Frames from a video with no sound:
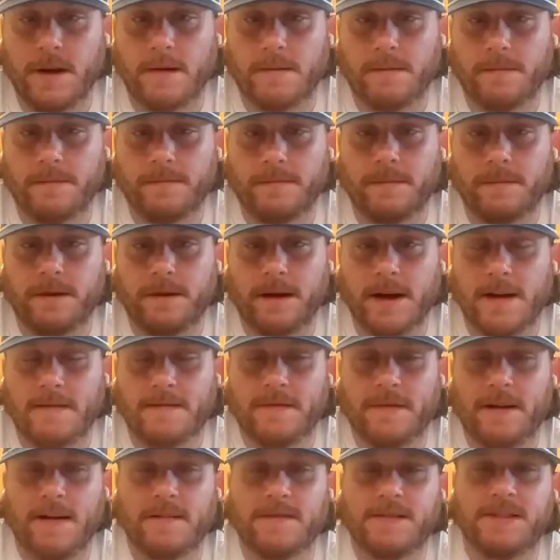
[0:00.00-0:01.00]
Yeah.
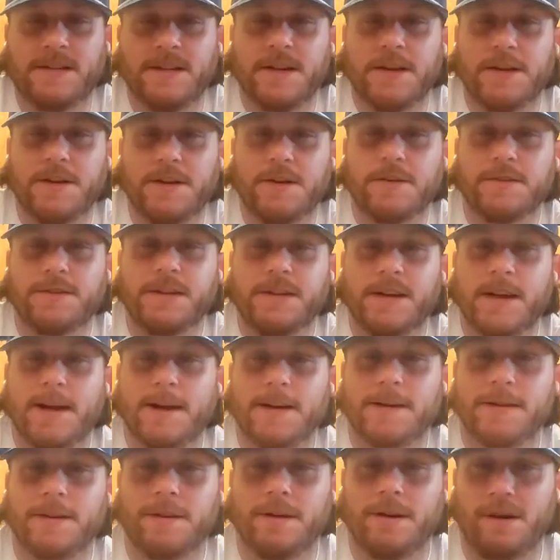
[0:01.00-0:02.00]
Yeah. I've seen you
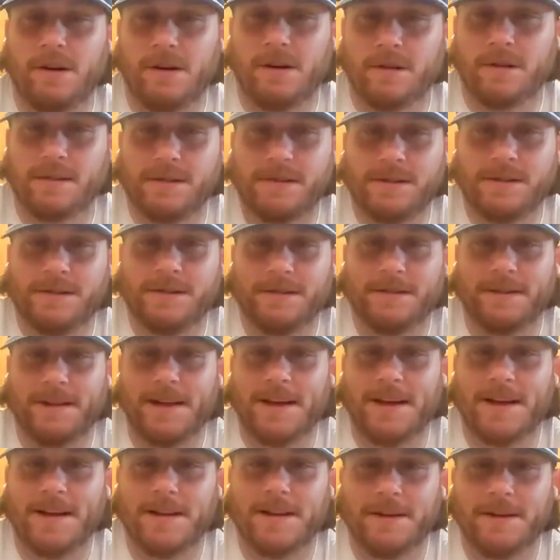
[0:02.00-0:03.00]
take
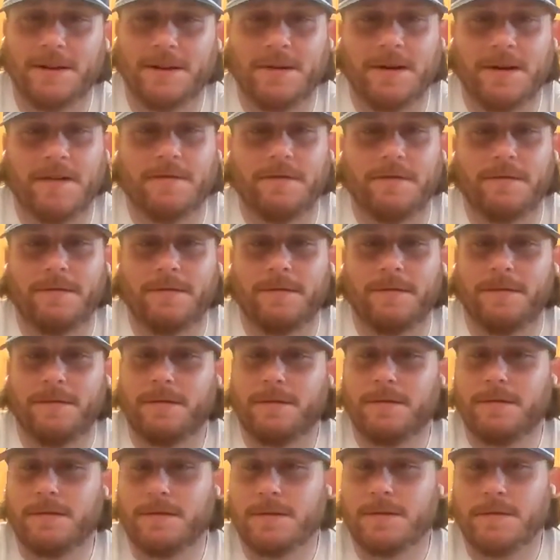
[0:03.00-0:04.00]
dogs that you've
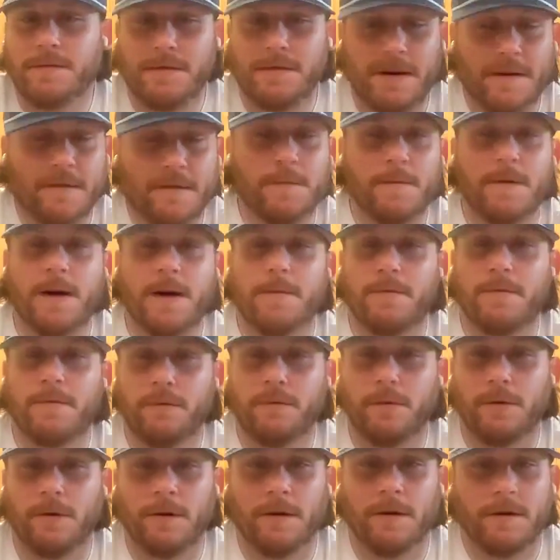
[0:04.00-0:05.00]
never met
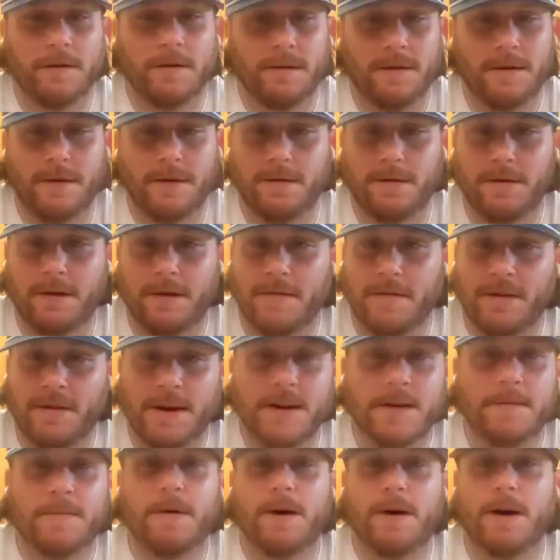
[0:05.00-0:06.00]
before, you don't have
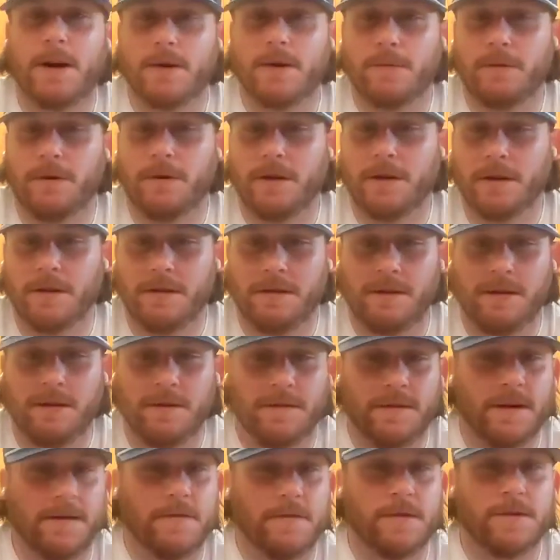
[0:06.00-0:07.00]
any bond with,
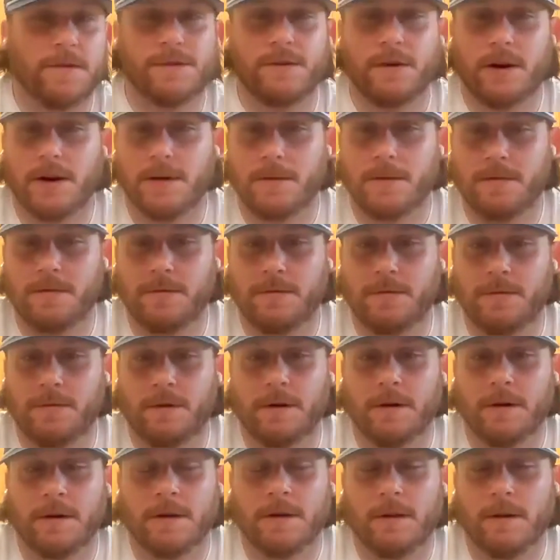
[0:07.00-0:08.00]
you've never trained
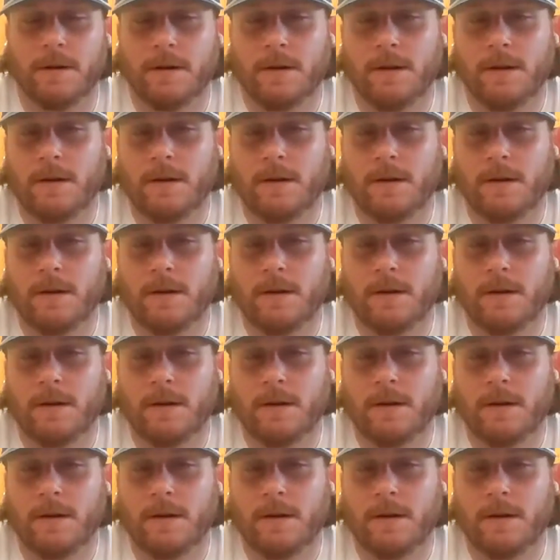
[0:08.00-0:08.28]
before.